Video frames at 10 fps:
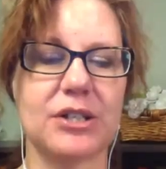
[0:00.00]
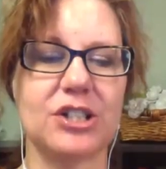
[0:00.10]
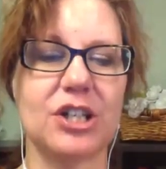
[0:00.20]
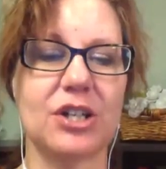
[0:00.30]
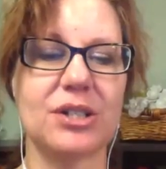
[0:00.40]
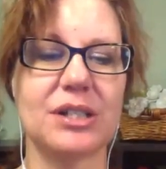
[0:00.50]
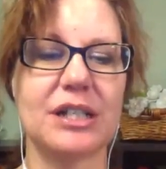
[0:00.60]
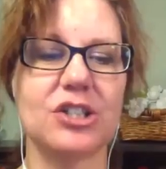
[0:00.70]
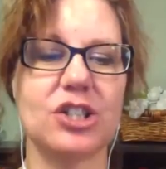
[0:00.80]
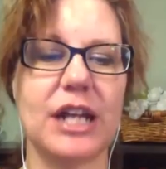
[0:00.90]
she also
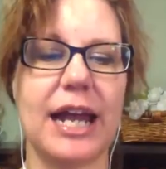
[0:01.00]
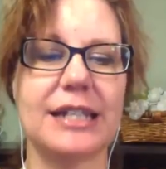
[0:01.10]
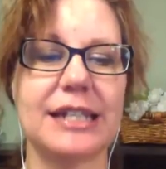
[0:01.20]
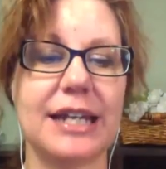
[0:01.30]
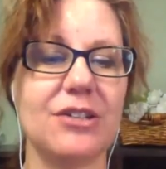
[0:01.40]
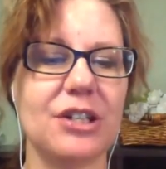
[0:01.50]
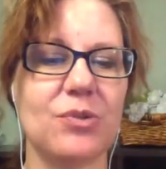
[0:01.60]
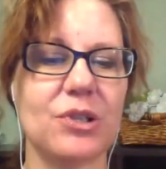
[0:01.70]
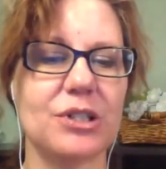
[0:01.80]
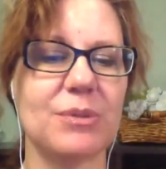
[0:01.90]
said she has alien
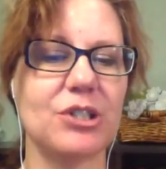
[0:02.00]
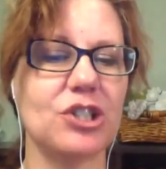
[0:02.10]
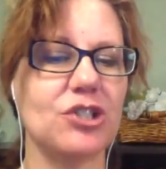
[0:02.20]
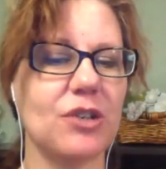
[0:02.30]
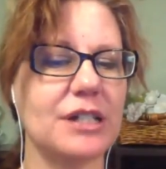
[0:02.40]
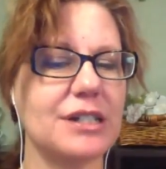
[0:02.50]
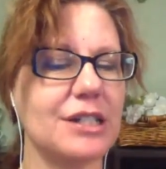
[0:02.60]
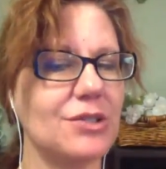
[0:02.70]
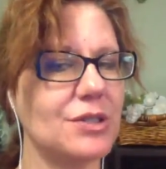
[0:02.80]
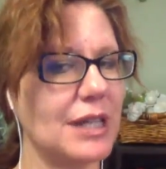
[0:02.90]
words, but she tries to
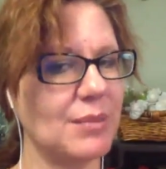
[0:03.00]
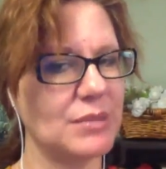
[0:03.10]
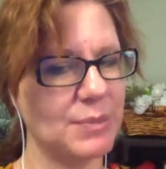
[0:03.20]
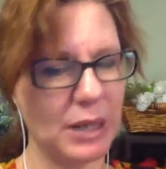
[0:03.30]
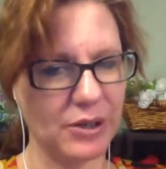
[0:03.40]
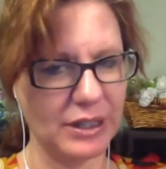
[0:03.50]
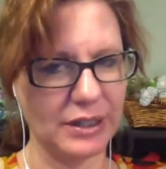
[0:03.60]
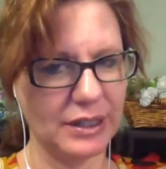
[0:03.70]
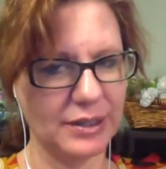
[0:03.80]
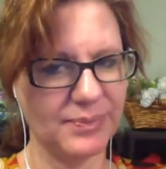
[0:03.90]
use them sparingly.